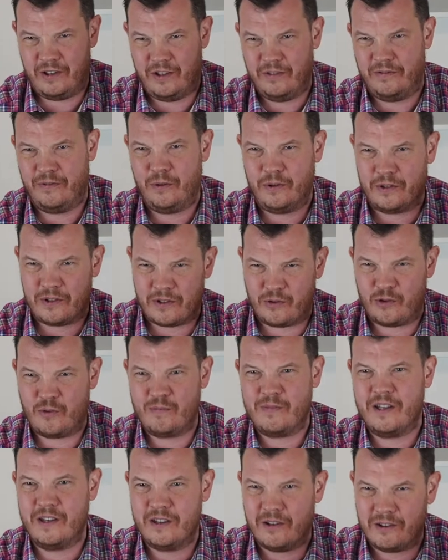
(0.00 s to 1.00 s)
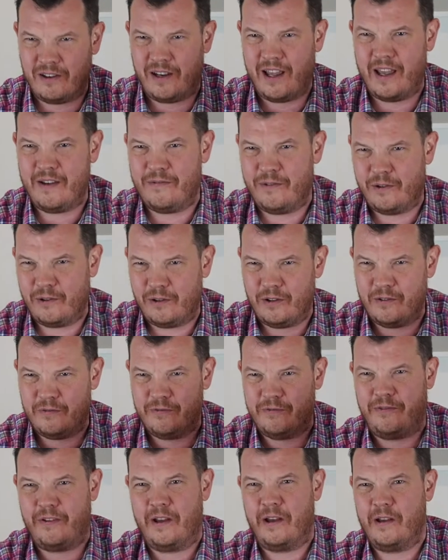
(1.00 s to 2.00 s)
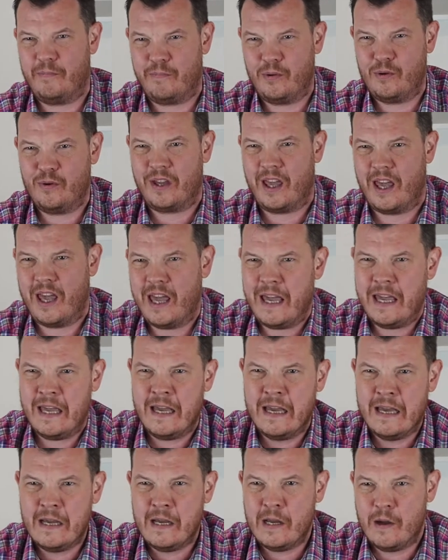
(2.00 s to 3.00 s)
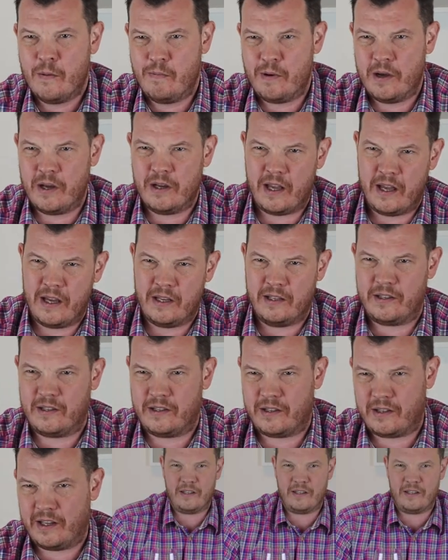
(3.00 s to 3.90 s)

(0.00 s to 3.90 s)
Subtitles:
Gewürztraminer level of bouquet, but it's